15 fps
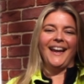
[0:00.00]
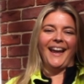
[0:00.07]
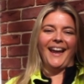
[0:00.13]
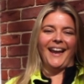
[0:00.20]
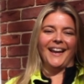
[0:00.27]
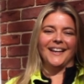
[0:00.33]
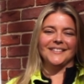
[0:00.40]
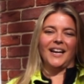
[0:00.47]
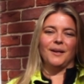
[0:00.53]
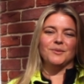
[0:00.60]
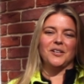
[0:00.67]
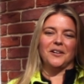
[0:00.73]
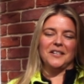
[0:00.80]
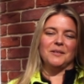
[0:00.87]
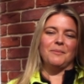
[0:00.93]
and I'm
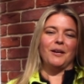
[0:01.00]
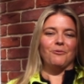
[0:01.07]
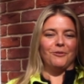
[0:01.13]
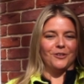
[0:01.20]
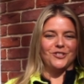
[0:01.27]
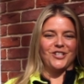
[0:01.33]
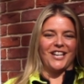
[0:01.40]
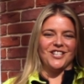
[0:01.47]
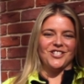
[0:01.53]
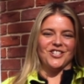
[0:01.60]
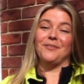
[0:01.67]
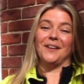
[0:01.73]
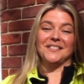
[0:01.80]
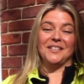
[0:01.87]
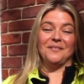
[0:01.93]
starting to make real change,
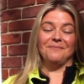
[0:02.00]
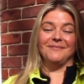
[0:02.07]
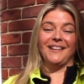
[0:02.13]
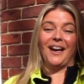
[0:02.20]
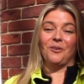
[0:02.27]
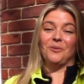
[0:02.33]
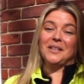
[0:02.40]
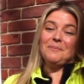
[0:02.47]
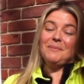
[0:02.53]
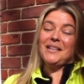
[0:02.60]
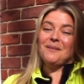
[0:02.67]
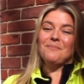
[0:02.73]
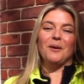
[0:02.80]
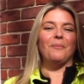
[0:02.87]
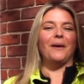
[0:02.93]
affecting not only
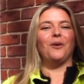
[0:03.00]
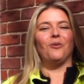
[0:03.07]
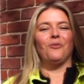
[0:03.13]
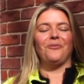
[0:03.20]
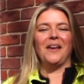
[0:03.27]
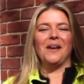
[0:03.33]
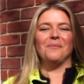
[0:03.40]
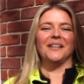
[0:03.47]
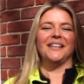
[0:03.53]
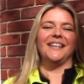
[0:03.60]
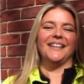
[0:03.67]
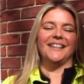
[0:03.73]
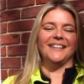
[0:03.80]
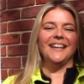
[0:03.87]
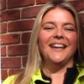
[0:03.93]
me, but my whole
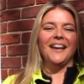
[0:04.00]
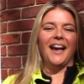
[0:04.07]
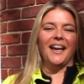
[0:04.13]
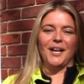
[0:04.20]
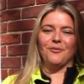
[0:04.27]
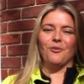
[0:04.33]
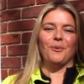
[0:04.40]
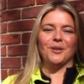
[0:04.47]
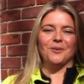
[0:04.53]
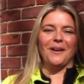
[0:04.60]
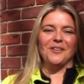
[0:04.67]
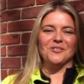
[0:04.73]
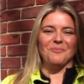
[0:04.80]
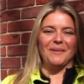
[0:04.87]
family and, and everyone around